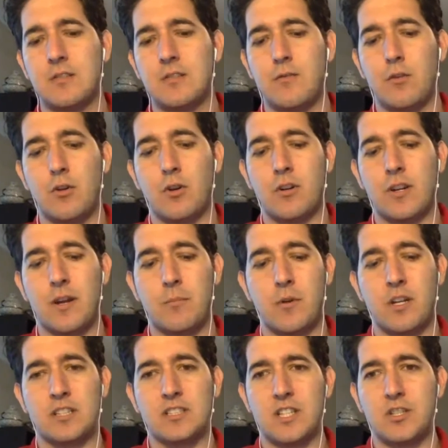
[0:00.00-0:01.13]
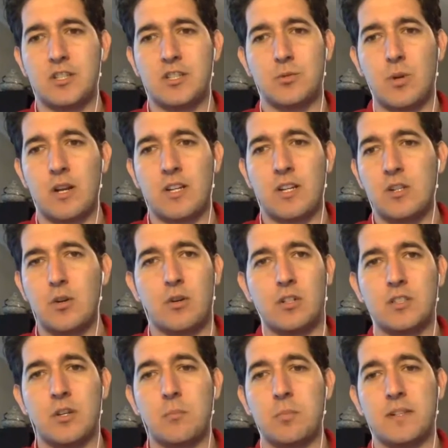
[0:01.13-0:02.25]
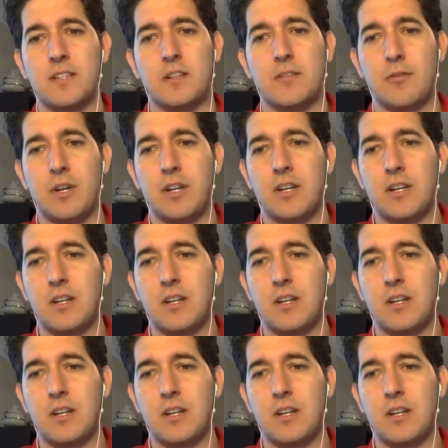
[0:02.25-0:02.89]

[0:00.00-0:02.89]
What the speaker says: for the monetization strategy, or is completely free?